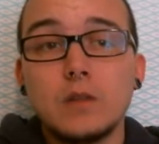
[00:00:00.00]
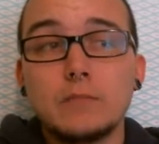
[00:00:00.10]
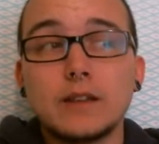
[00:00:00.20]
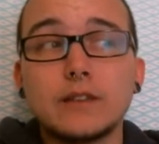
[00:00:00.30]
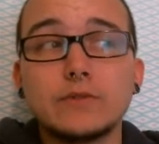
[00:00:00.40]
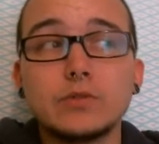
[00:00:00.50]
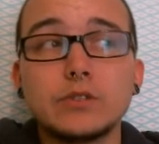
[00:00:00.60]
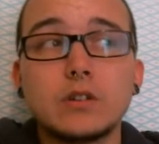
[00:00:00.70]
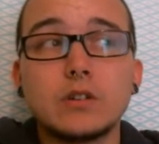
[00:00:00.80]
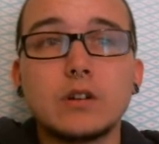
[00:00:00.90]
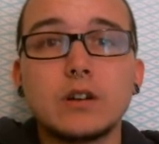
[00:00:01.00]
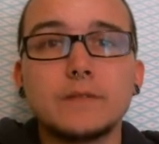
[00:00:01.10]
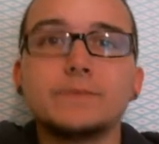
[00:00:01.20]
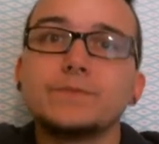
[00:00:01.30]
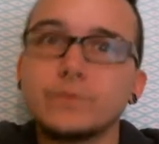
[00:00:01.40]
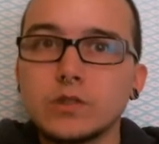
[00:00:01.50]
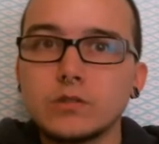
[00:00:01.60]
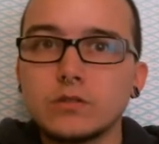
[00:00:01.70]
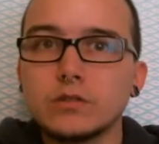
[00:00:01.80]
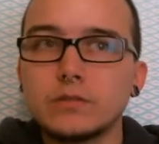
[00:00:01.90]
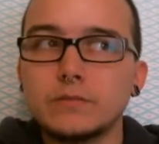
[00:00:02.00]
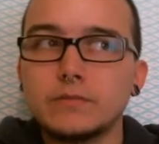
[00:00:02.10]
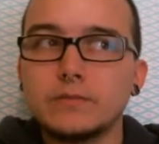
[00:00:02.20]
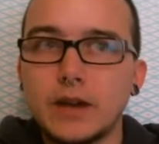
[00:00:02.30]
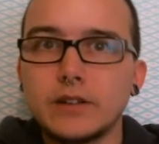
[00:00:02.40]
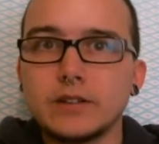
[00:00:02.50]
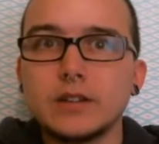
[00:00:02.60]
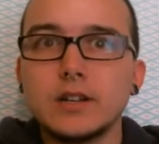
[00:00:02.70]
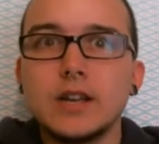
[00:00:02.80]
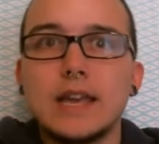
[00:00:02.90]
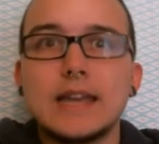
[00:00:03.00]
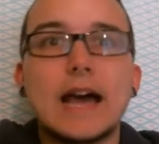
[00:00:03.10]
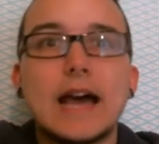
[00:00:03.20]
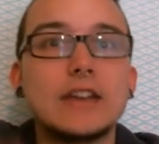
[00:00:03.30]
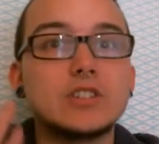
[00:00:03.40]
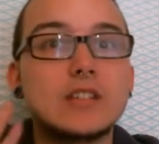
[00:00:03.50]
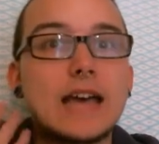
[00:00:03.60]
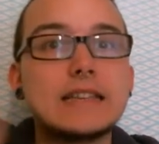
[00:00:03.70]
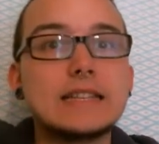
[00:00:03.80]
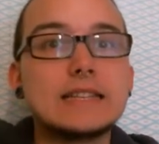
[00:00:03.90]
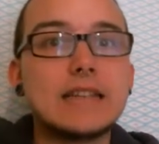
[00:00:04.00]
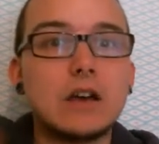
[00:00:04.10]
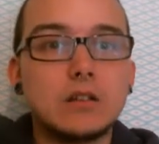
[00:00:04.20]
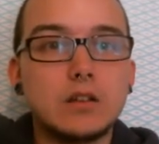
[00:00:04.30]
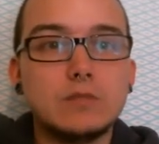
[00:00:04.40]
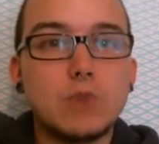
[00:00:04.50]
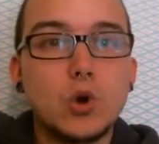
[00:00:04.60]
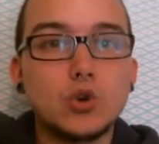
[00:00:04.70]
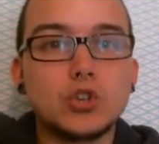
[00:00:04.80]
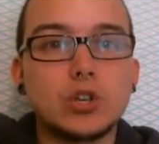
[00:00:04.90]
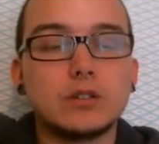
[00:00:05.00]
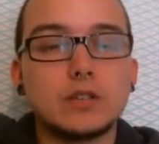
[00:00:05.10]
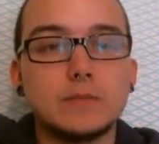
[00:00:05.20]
My levels are better, and I can tell emotionally